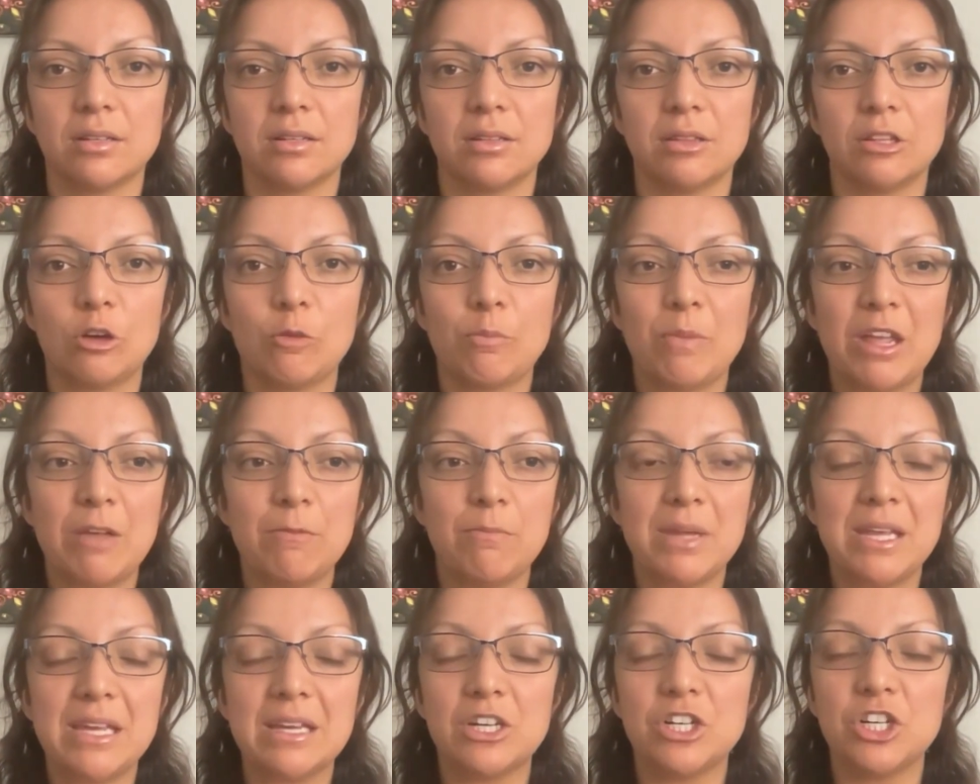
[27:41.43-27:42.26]
There may
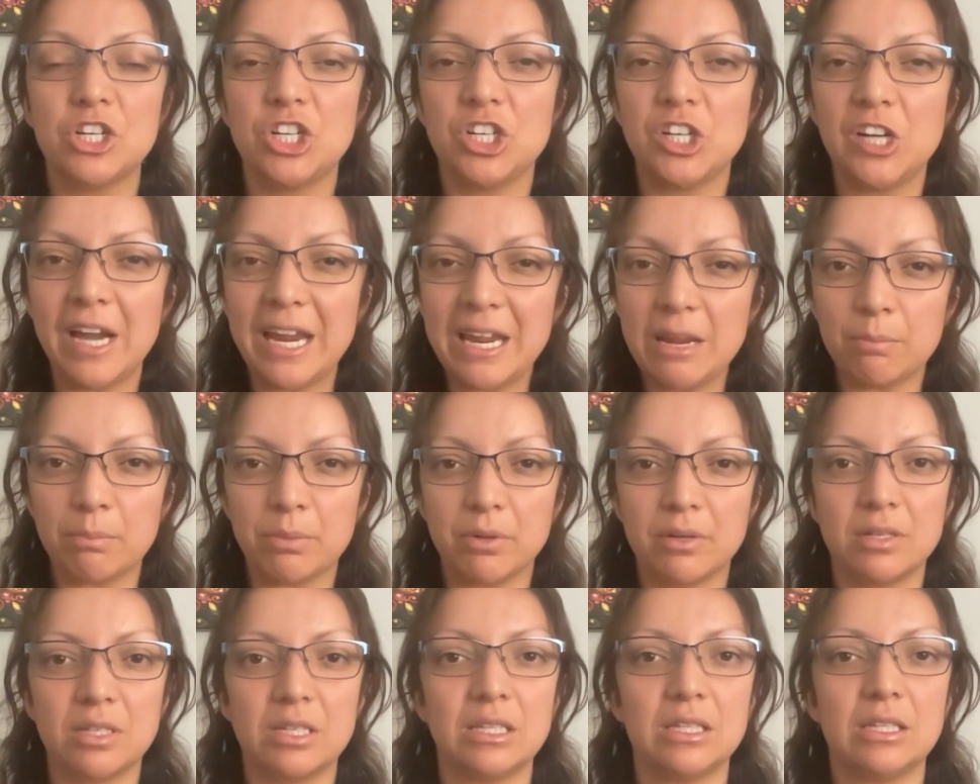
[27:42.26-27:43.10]
be a shape
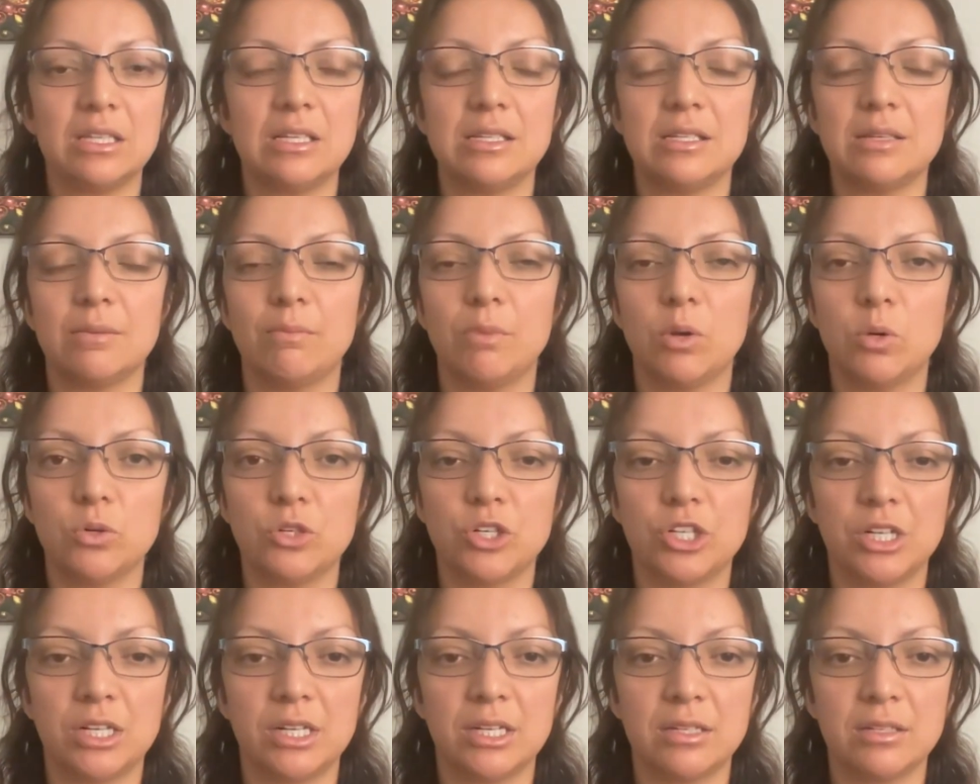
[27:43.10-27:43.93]
to these
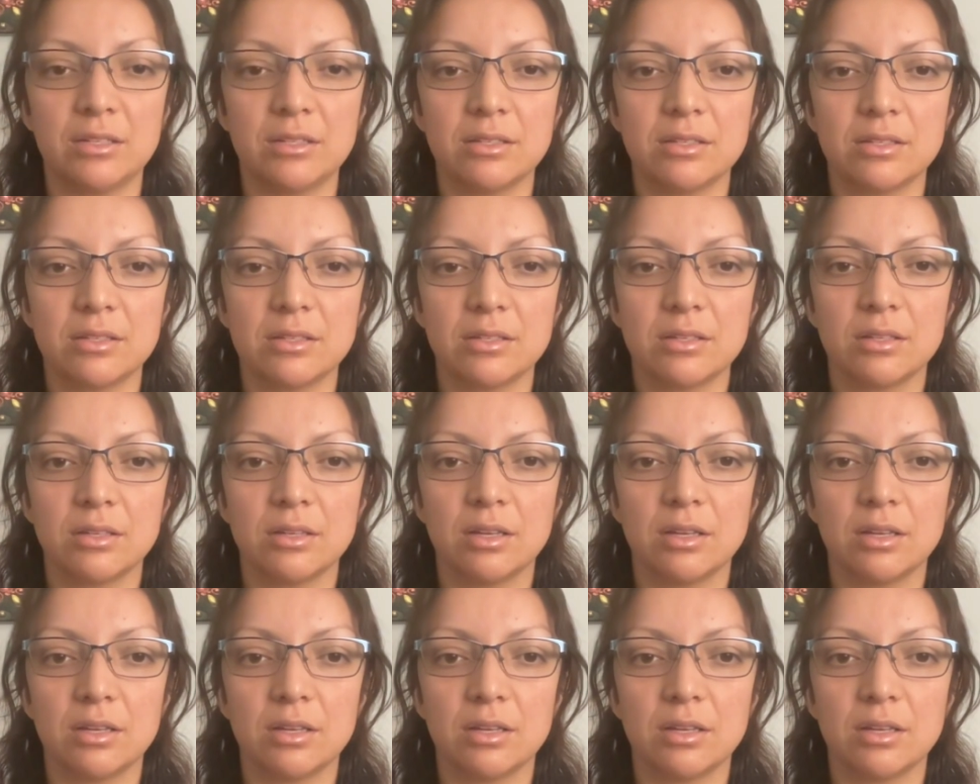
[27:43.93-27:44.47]
emotions.